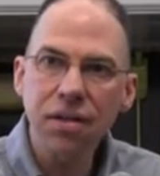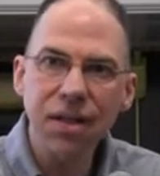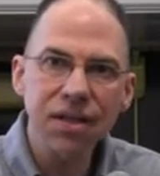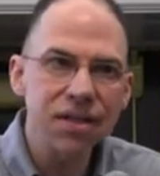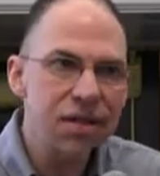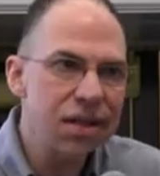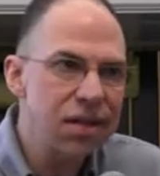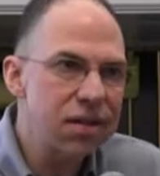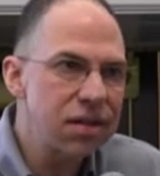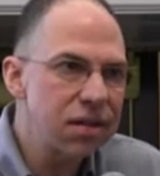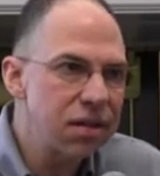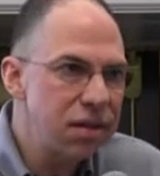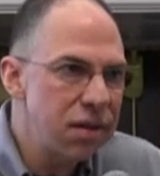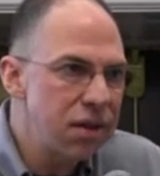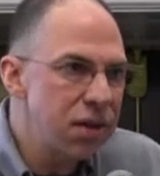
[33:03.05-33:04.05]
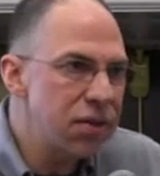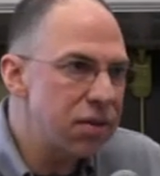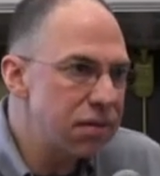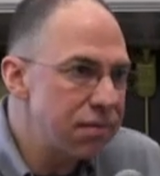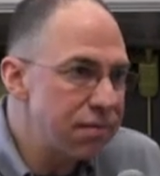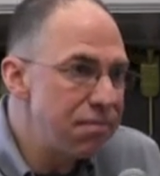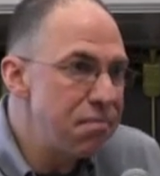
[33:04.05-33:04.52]

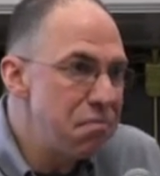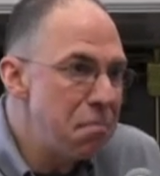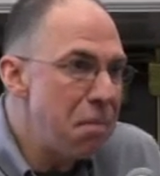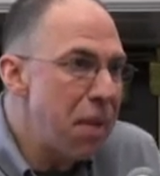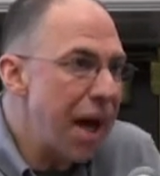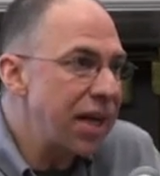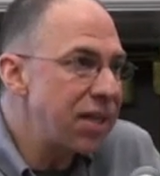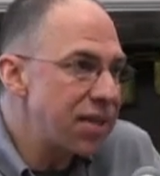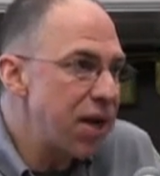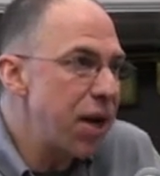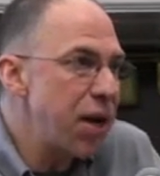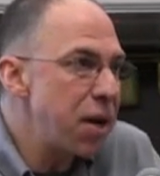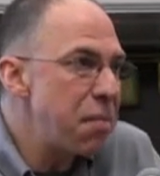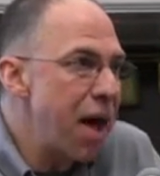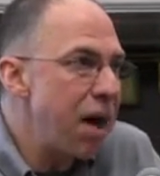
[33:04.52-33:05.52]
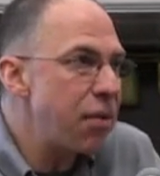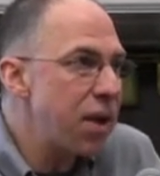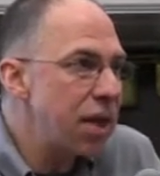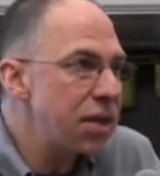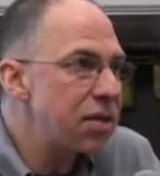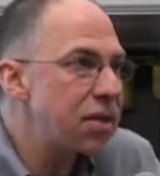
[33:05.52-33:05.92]
this monetary amount, right?